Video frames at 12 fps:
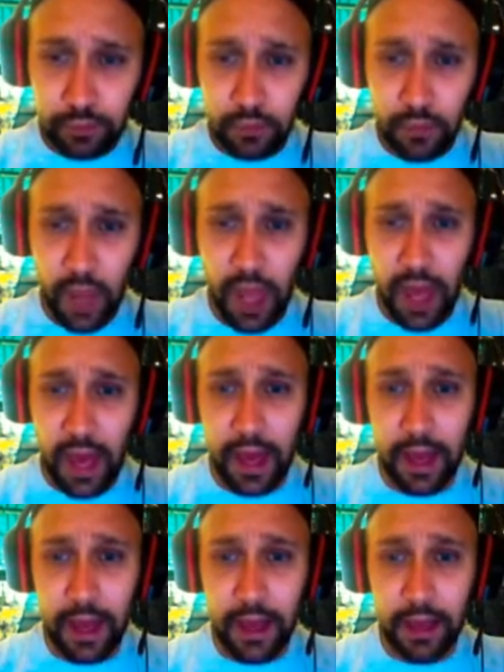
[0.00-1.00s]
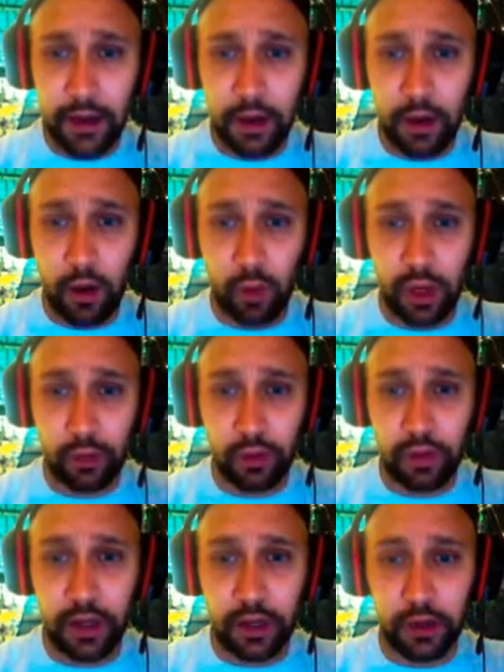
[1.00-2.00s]
and we will
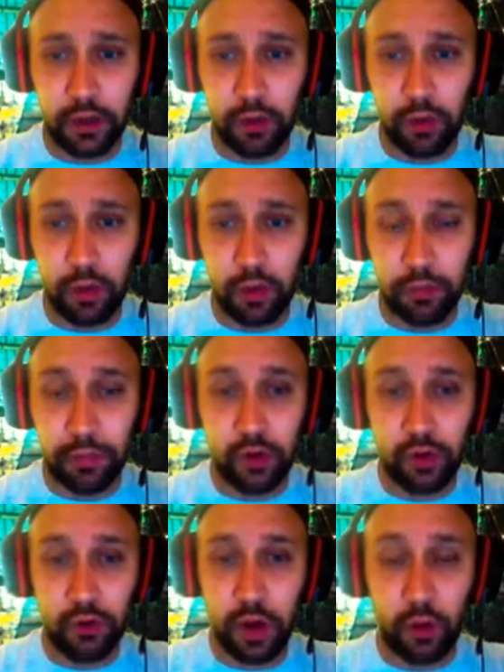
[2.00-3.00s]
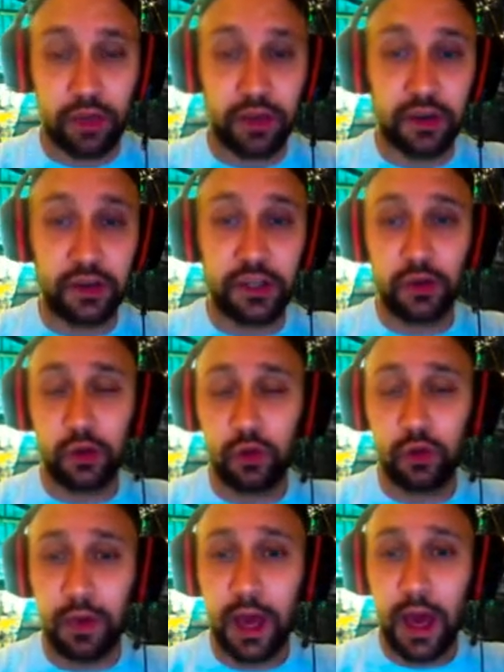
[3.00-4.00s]
then go boom with
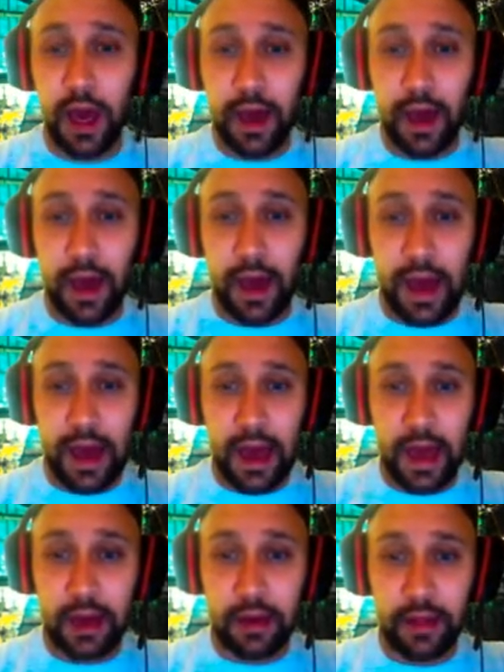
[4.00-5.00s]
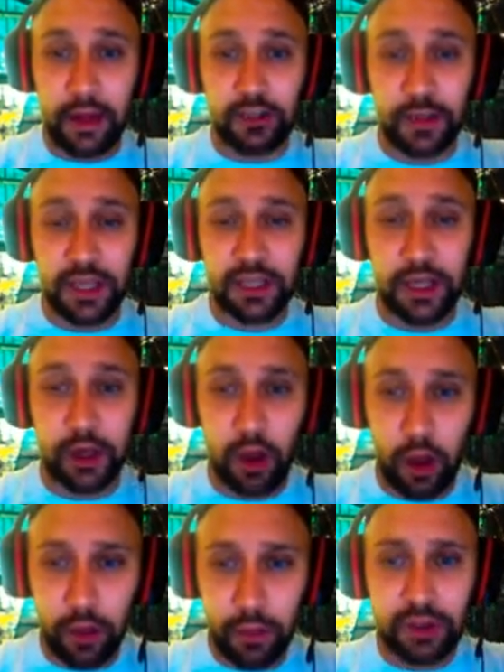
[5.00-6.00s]
Doom, and that should basically
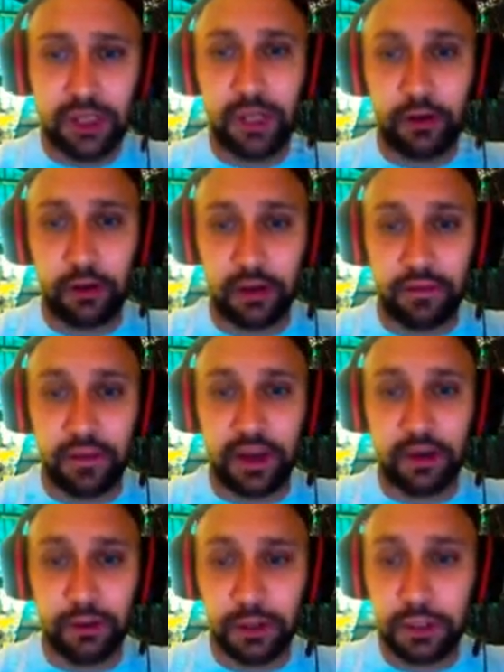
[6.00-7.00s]
almost clear the field.